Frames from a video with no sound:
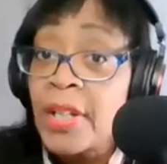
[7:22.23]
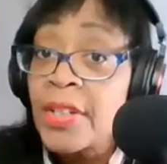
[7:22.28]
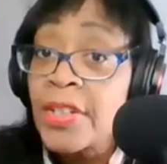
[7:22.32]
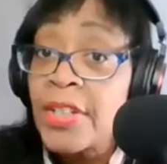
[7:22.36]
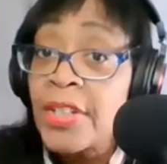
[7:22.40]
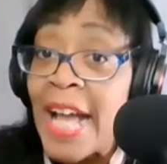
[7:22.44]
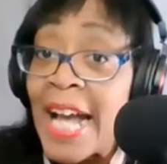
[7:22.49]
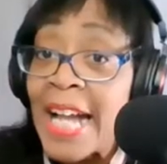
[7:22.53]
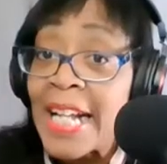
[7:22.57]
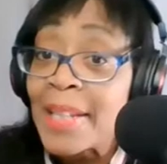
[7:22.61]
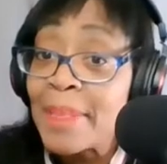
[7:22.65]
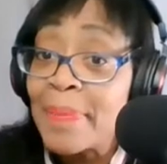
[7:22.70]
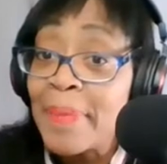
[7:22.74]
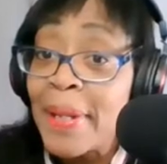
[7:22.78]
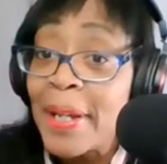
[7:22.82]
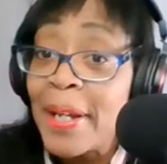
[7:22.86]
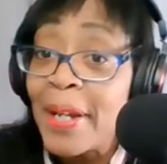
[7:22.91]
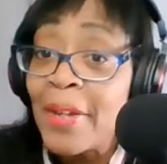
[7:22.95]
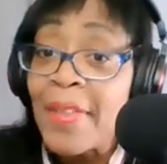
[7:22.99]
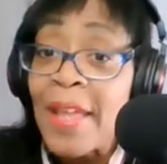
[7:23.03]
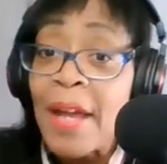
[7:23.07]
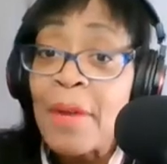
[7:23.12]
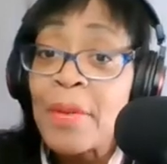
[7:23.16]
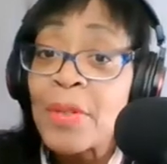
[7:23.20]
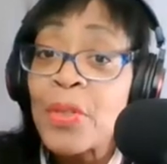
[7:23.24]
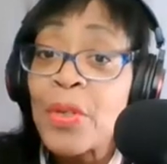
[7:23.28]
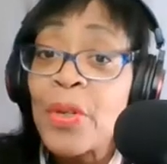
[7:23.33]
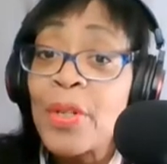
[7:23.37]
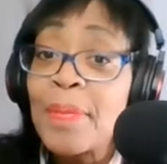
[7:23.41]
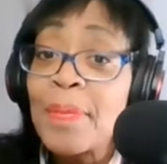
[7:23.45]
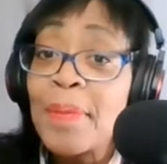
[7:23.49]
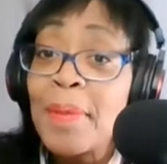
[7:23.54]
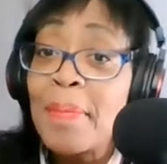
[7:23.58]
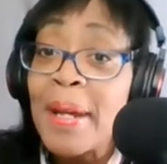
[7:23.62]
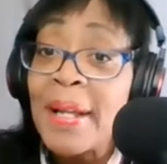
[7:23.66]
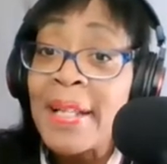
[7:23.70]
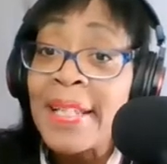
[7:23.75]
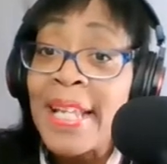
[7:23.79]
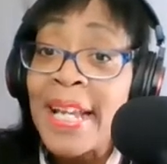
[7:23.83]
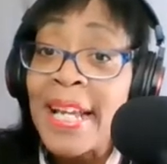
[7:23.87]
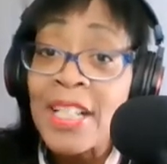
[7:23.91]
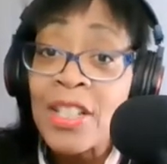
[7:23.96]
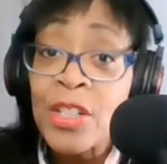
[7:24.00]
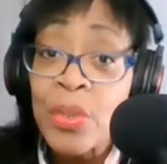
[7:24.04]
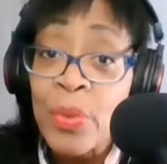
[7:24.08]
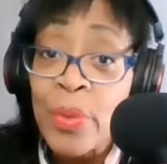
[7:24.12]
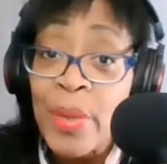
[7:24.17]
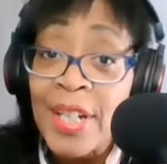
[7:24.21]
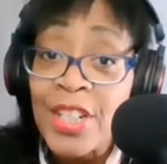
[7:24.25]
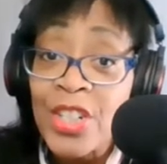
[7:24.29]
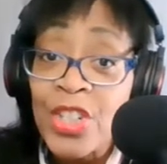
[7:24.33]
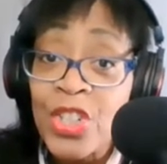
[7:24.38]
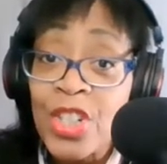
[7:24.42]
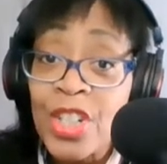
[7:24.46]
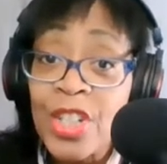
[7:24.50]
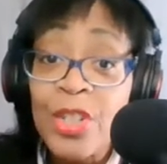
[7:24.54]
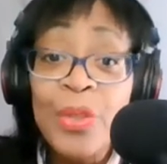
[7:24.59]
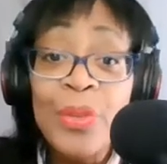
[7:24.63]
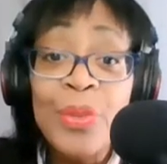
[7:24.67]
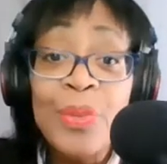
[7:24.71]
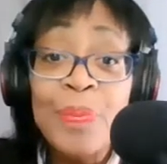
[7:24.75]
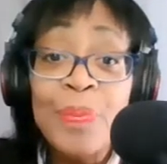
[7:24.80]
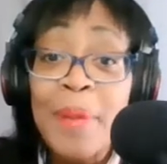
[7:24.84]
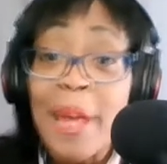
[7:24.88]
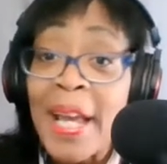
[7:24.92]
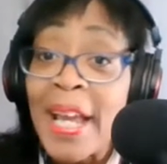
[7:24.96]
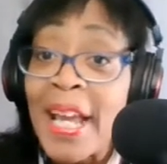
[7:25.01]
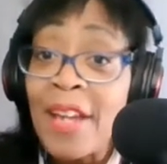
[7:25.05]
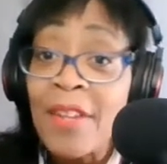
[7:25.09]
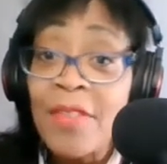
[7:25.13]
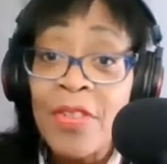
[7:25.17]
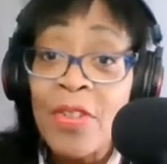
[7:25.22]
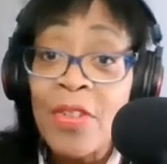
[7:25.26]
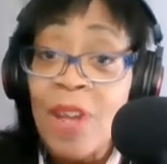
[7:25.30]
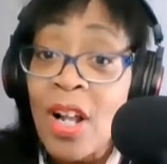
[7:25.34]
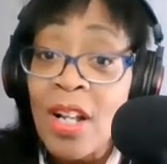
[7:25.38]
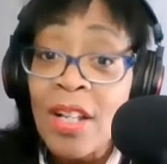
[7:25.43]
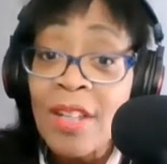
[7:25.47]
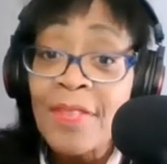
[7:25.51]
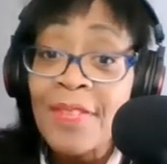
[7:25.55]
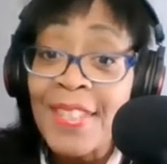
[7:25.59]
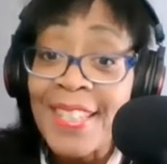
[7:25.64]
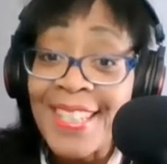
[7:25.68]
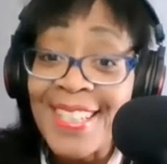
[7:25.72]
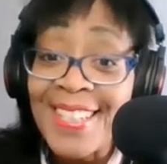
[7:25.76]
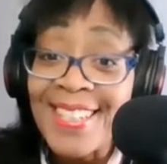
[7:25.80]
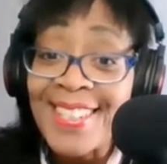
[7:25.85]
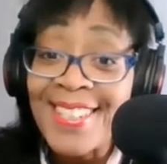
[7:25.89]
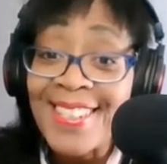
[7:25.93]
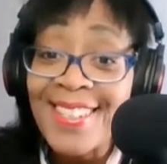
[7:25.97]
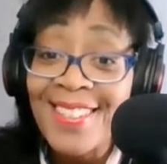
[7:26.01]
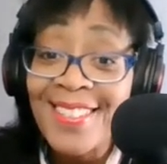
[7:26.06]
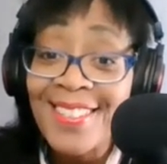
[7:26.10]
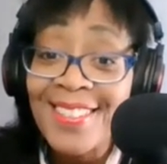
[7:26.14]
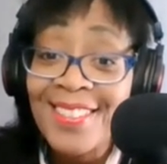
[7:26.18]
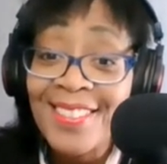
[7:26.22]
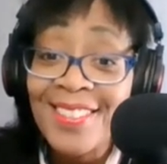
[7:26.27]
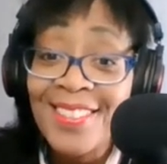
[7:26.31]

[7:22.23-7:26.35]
on taxpayer? That was going to be my next question. Who's paying for all of this?